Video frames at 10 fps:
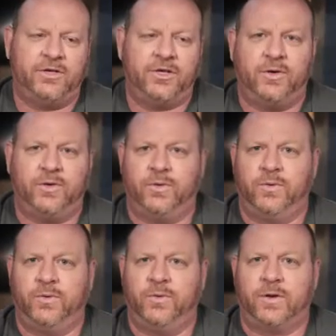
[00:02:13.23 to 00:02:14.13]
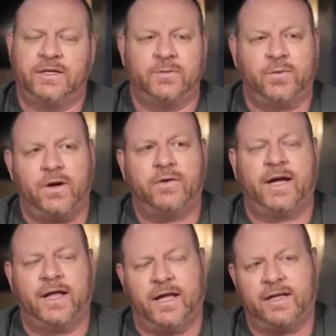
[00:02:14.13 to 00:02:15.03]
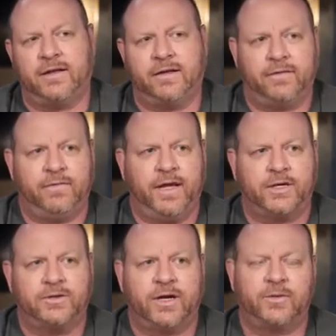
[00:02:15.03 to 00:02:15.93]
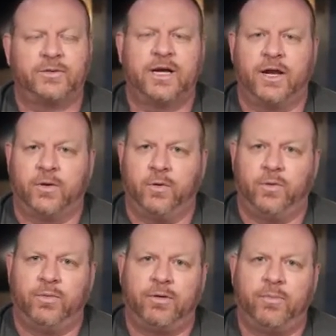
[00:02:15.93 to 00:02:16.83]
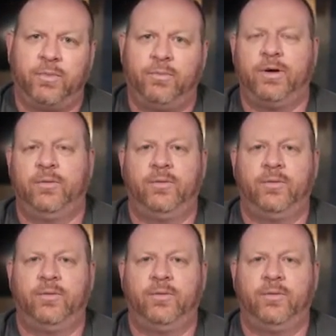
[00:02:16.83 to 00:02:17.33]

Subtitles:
to, I said, well, okay, I like the extract was kind of cool. Well, but